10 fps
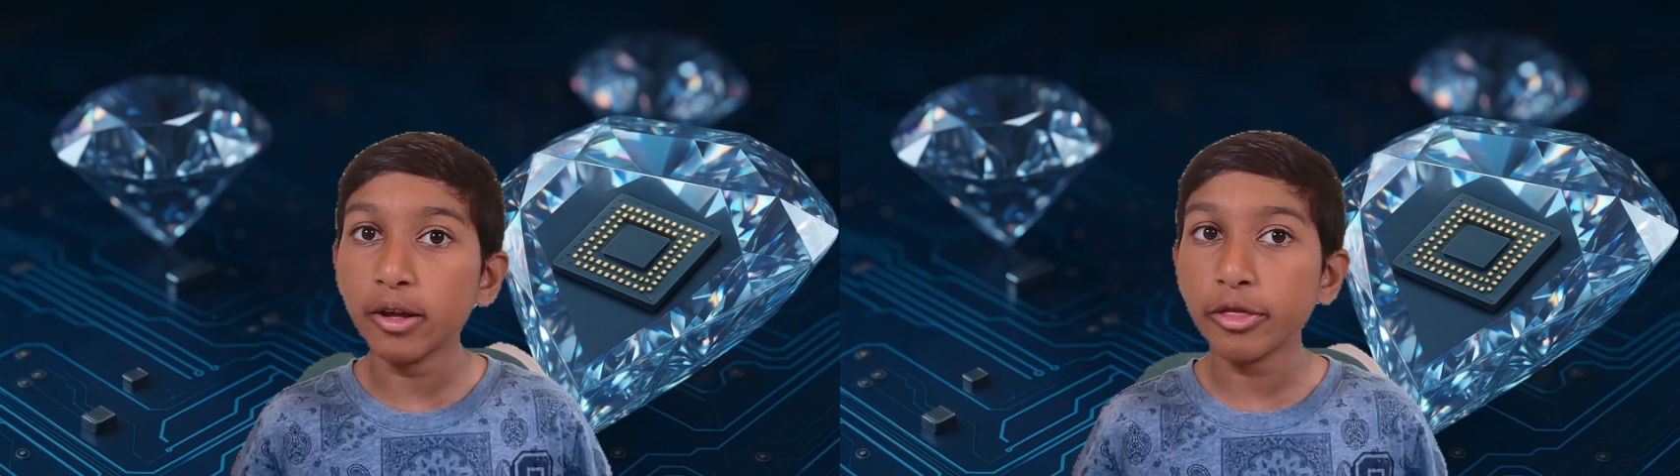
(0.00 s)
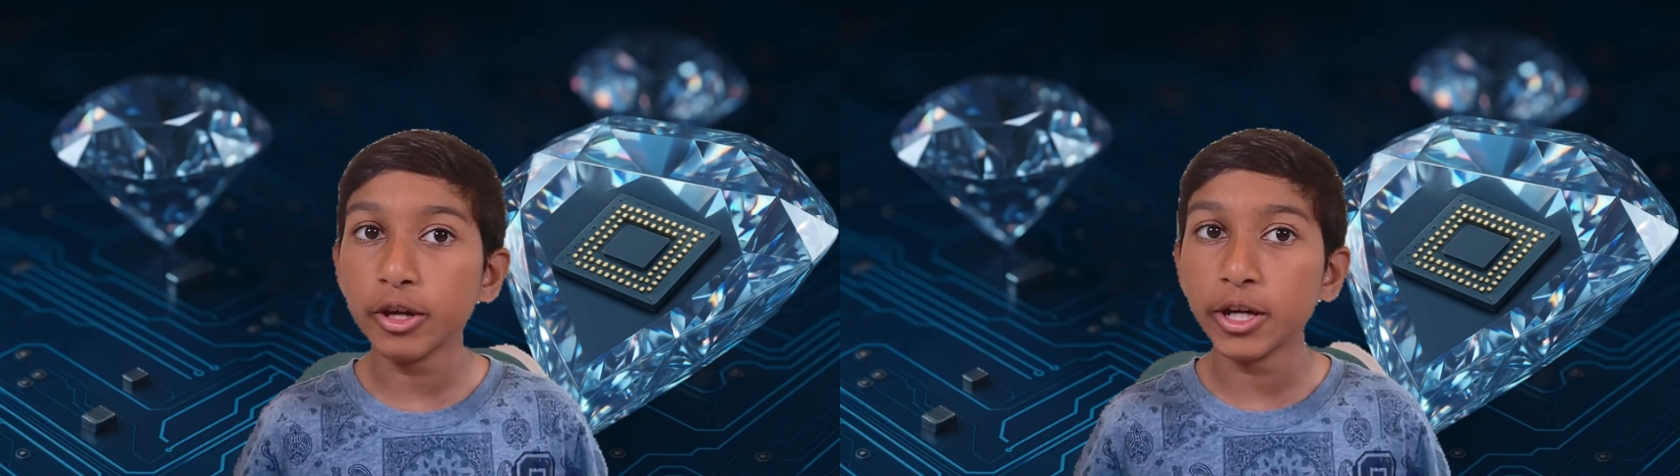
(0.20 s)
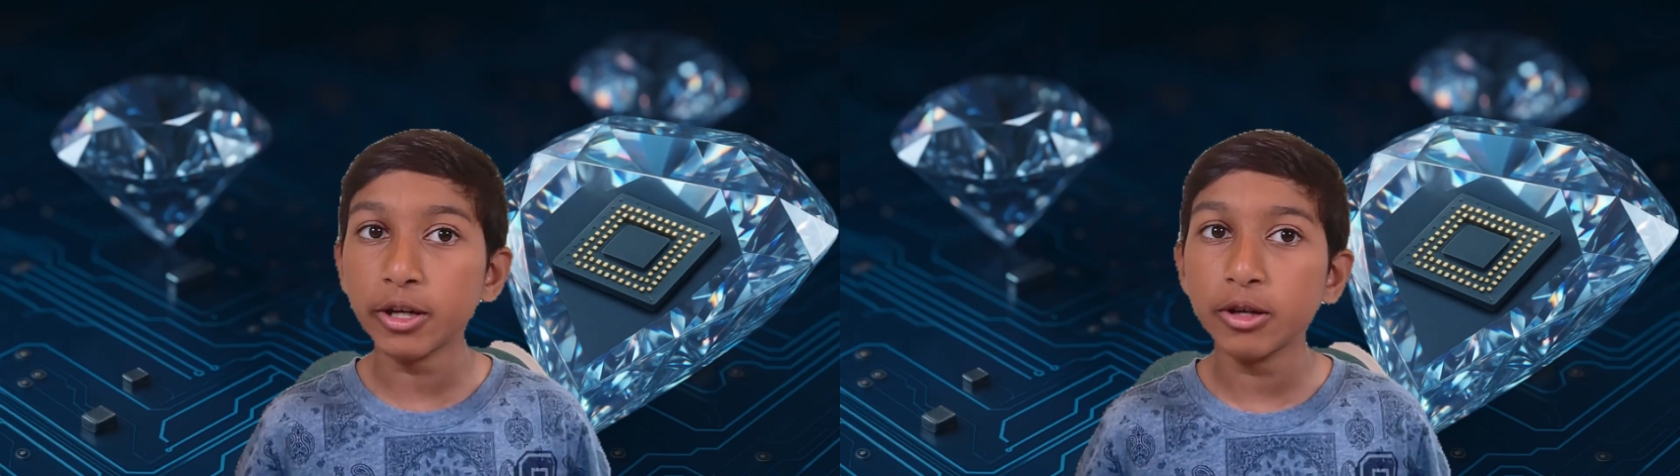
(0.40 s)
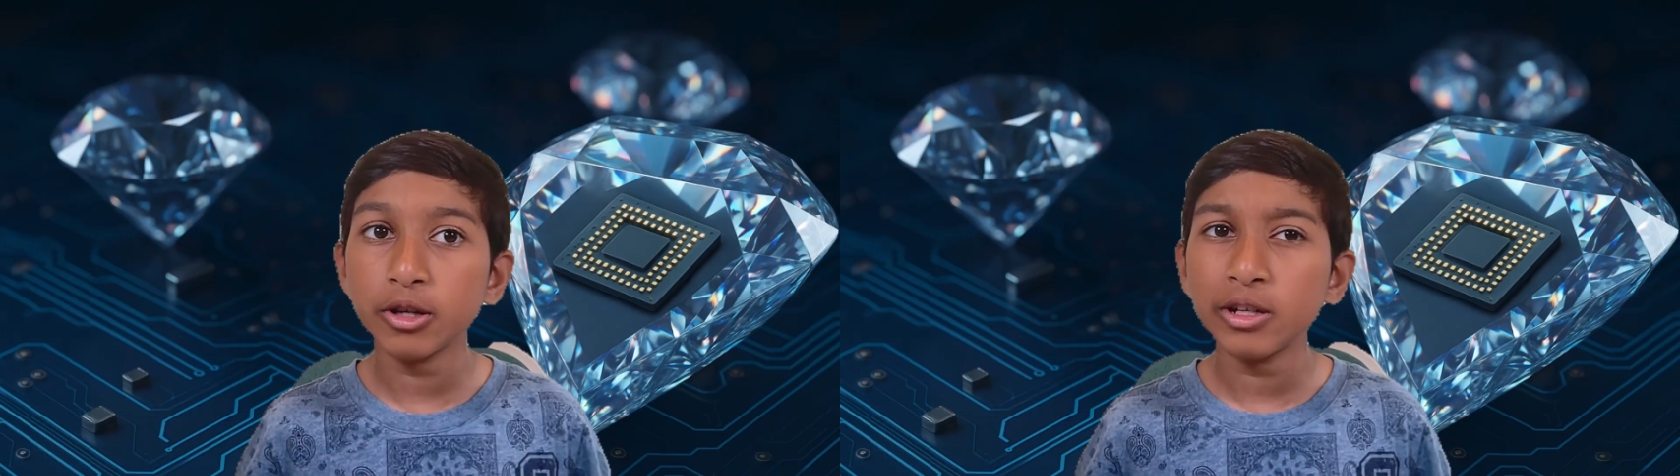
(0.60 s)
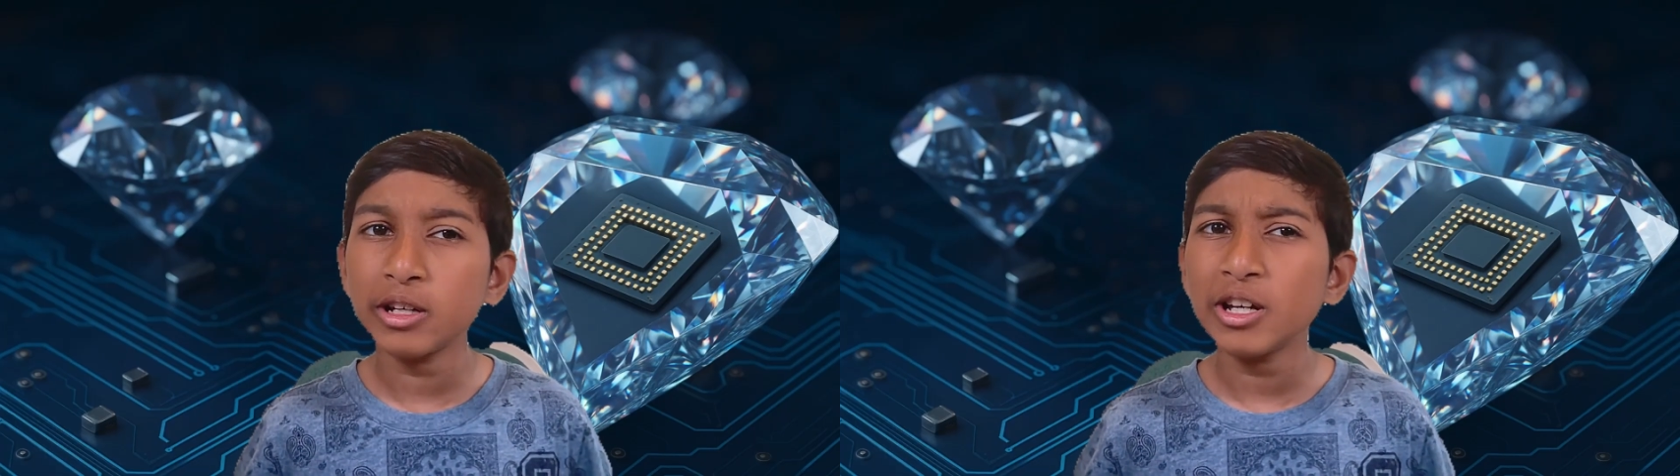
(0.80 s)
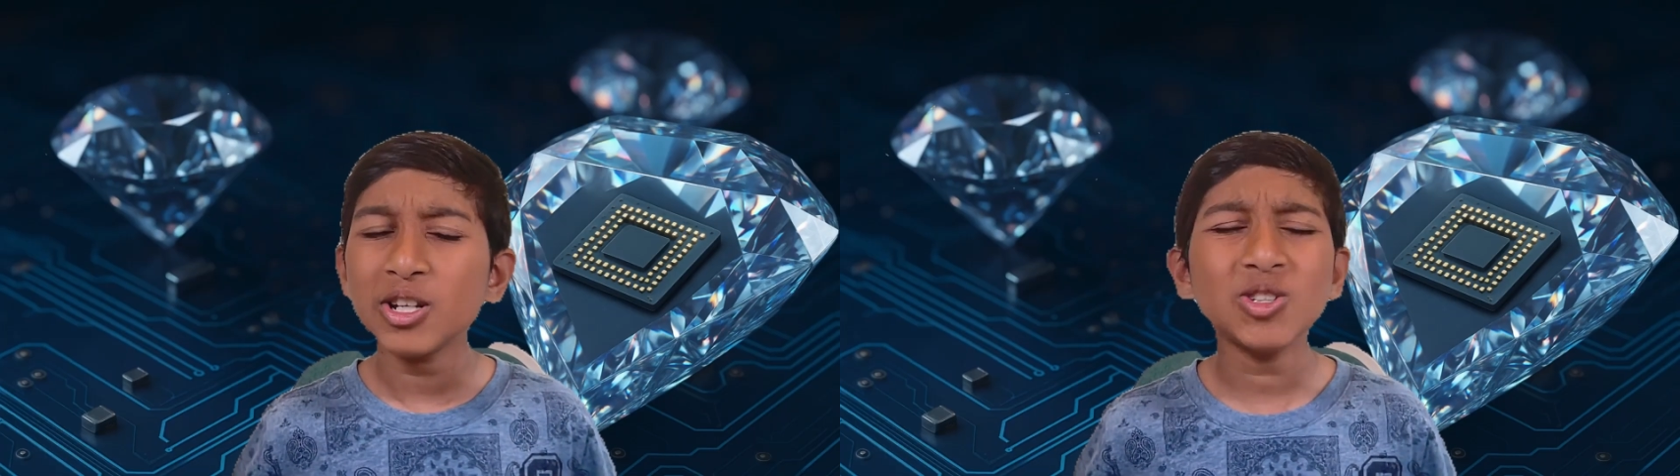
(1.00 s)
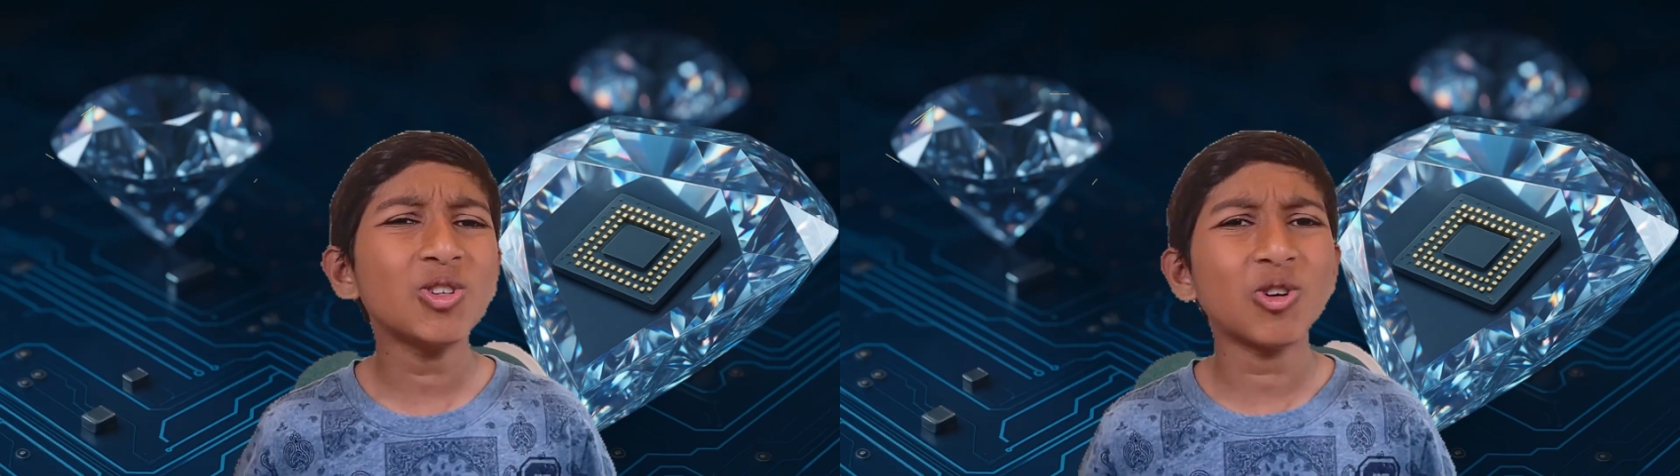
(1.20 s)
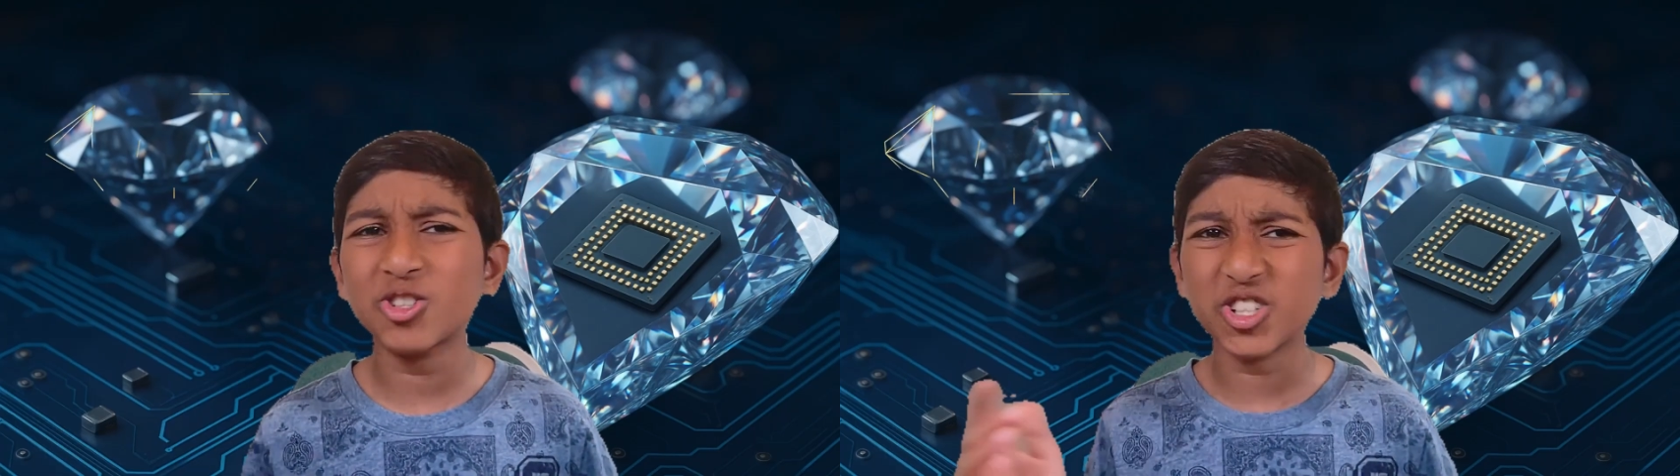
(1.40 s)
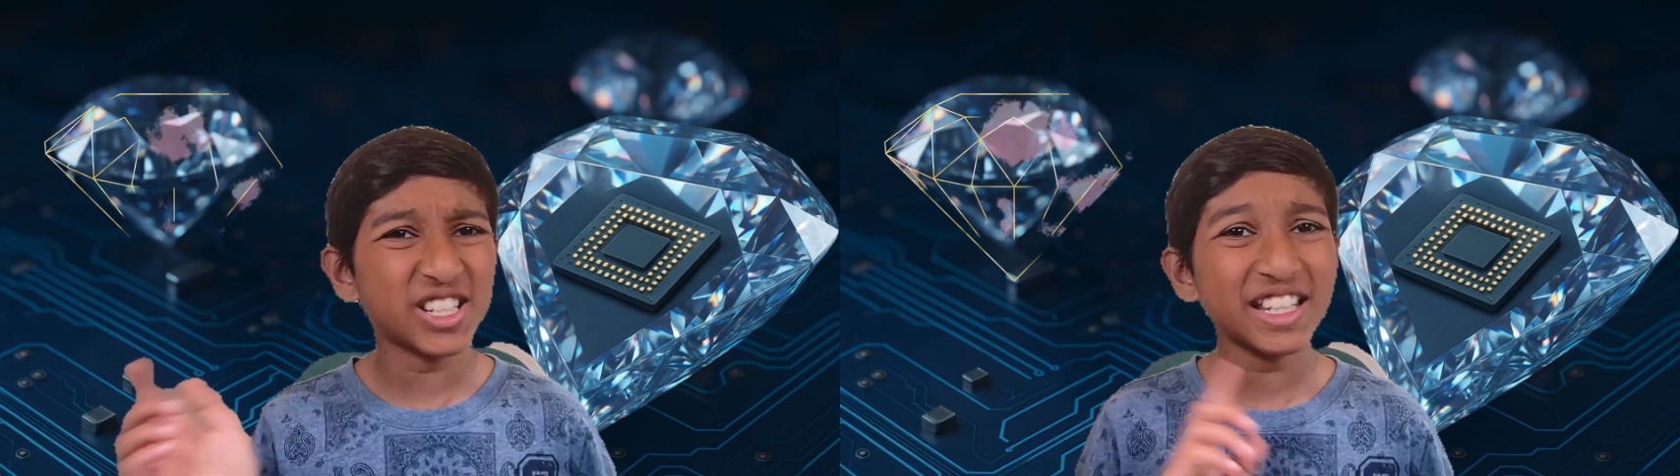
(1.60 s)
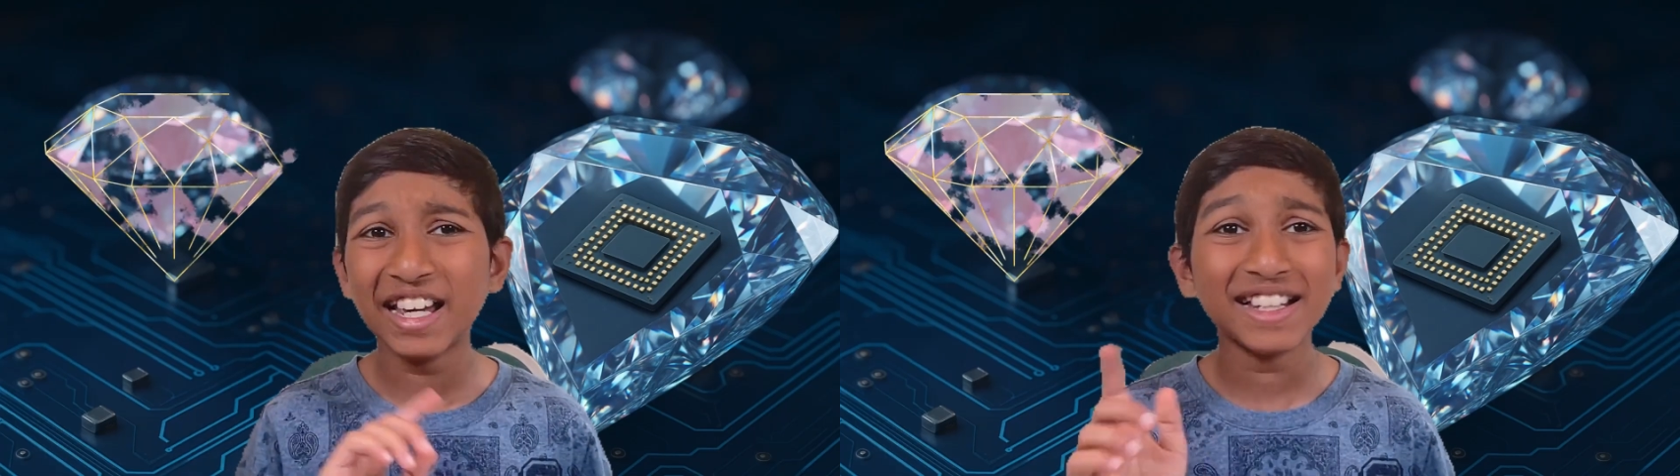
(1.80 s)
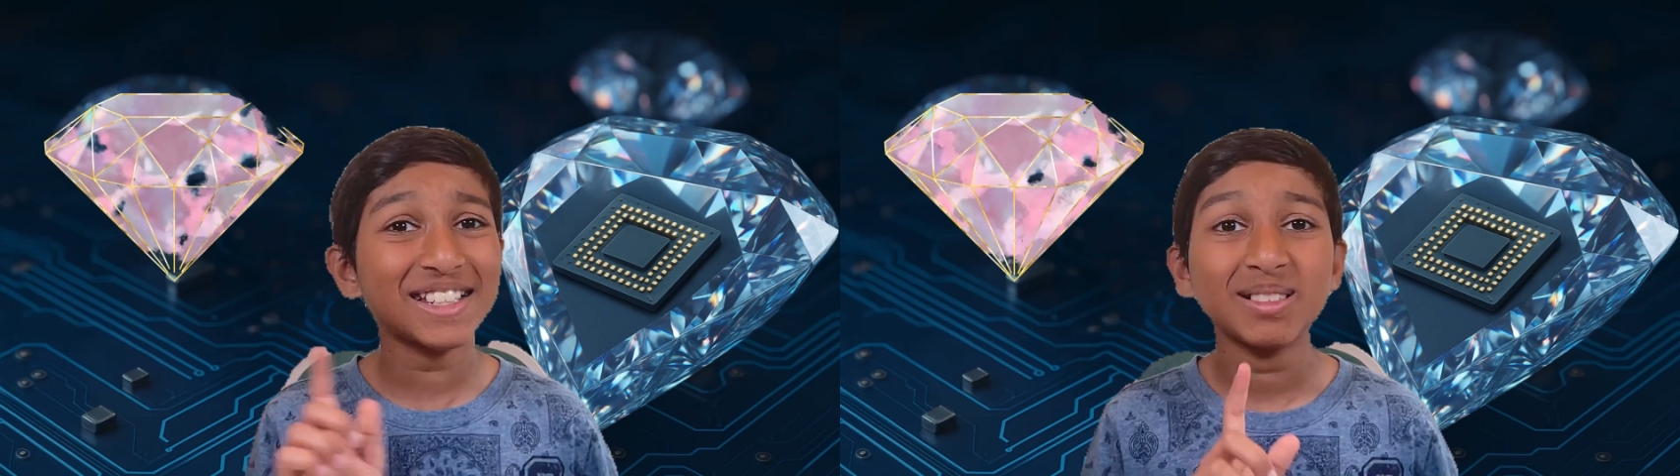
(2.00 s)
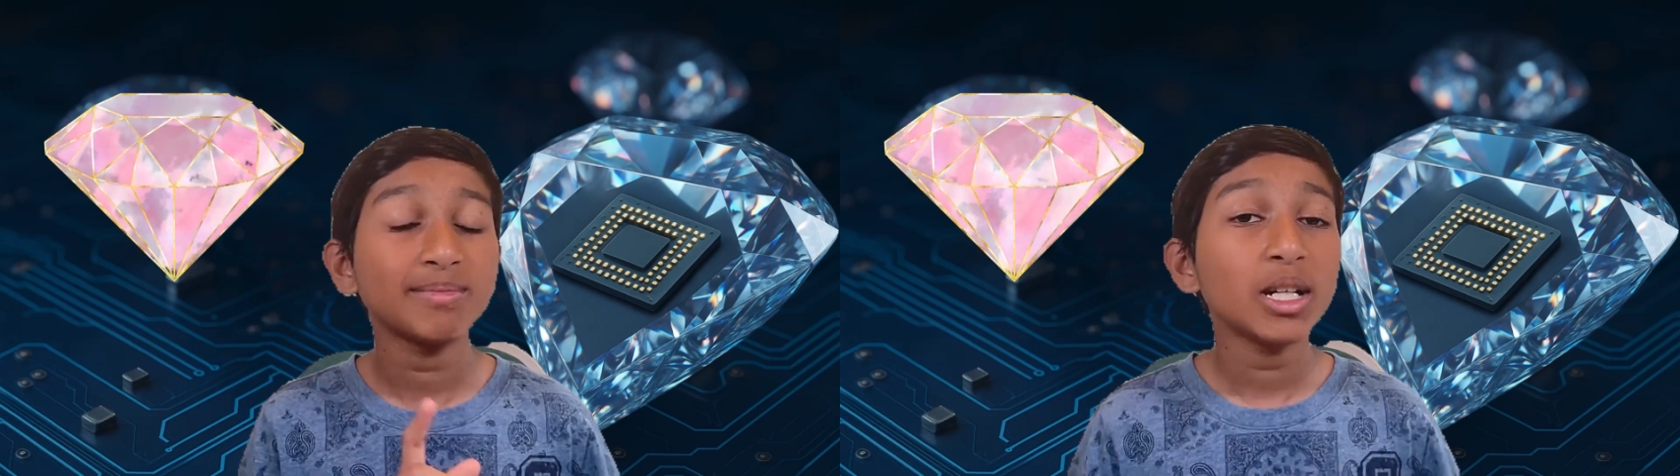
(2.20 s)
a thing? Not just yet.